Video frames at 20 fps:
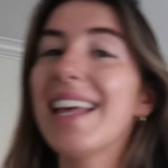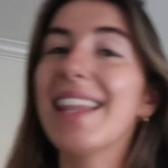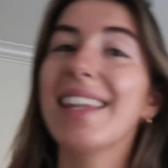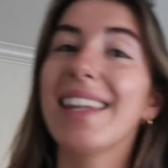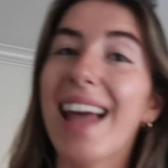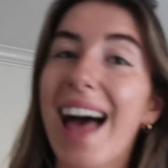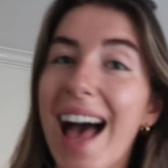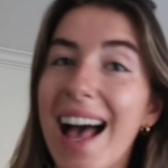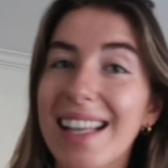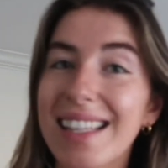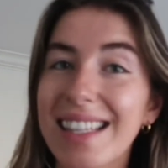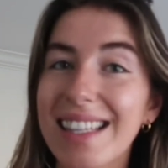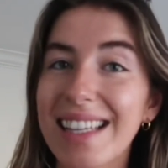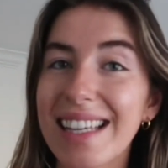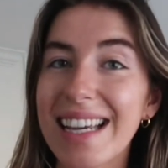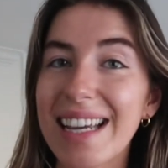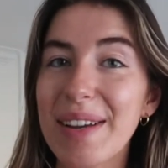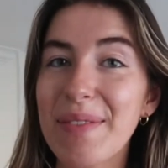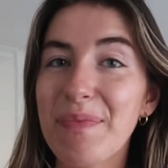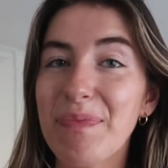then
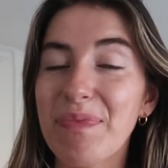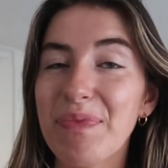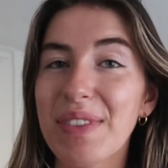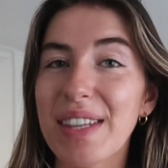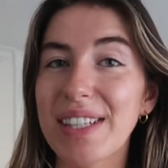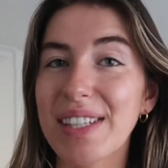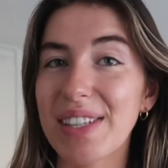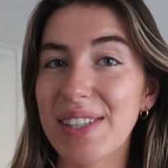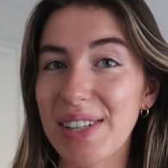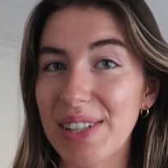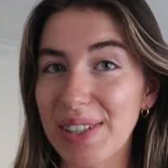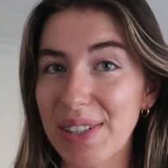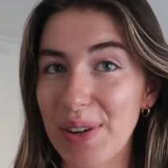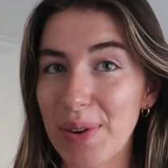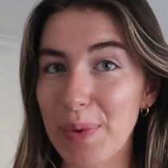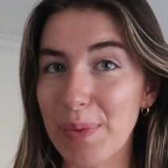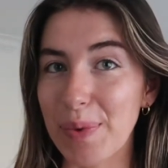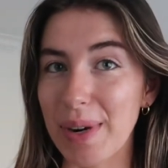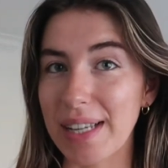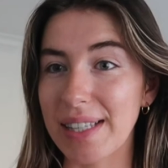lastly, this is a
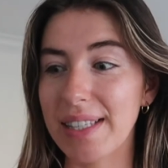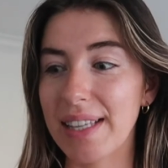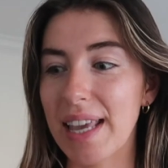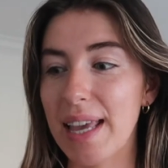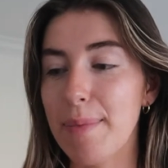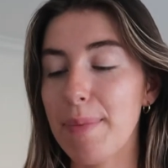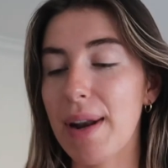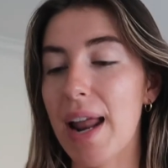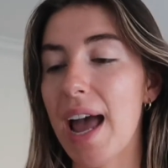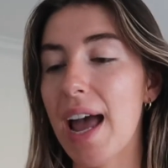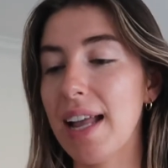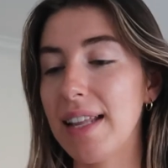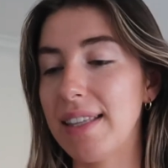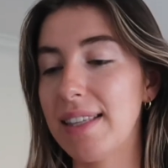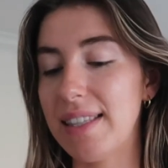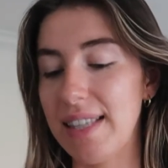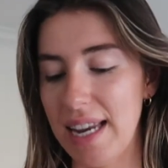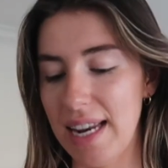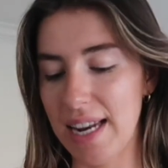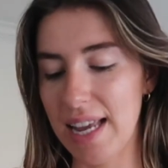little risky, but I had
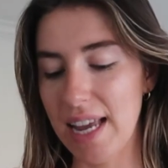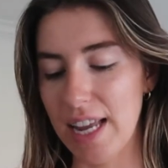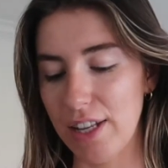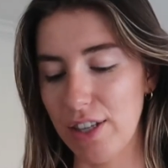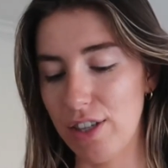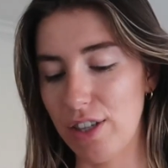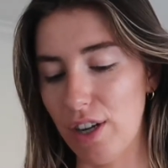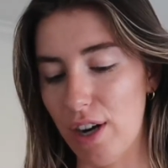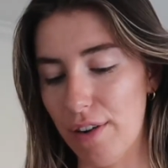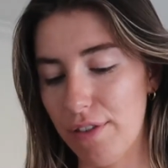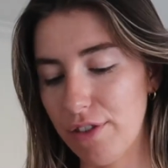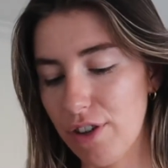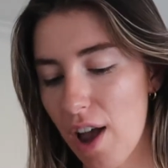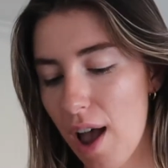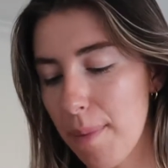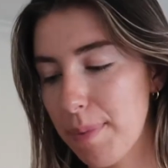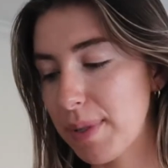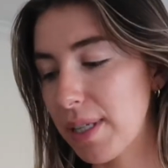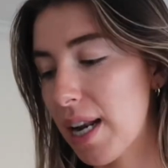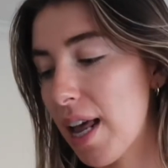seen it in surf
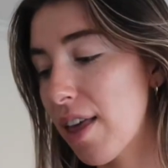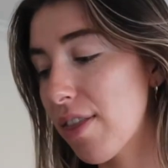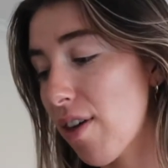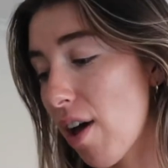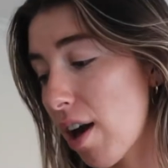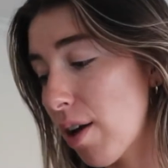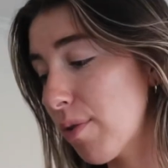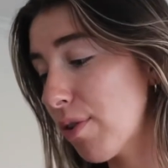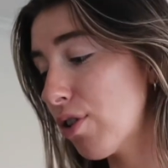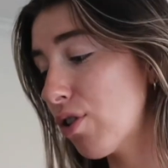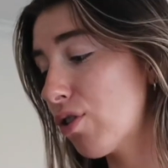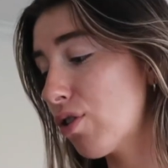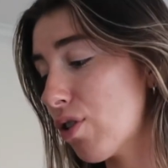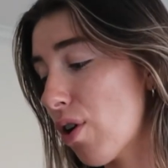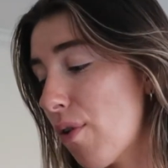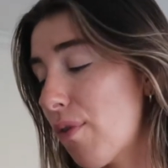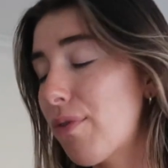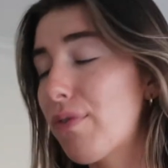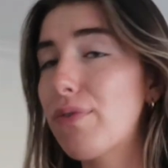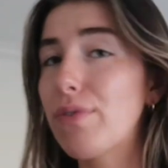shops and I thought it was
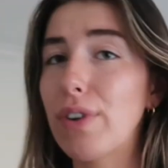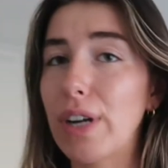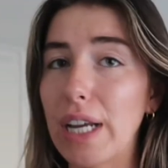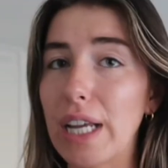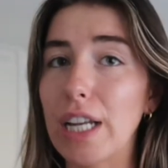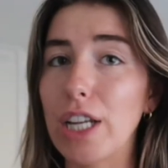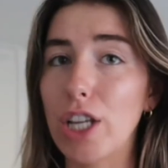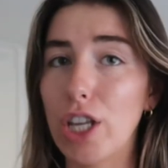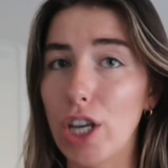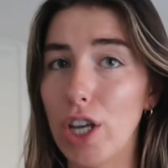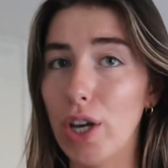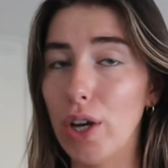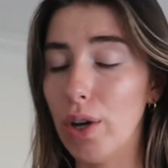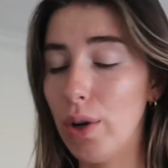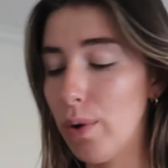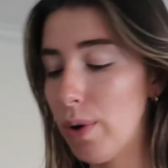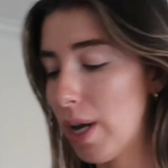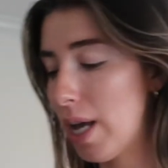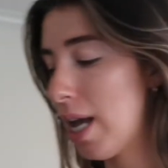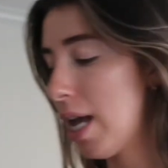so freaking
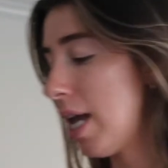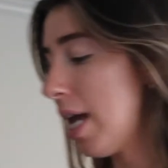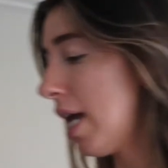cute.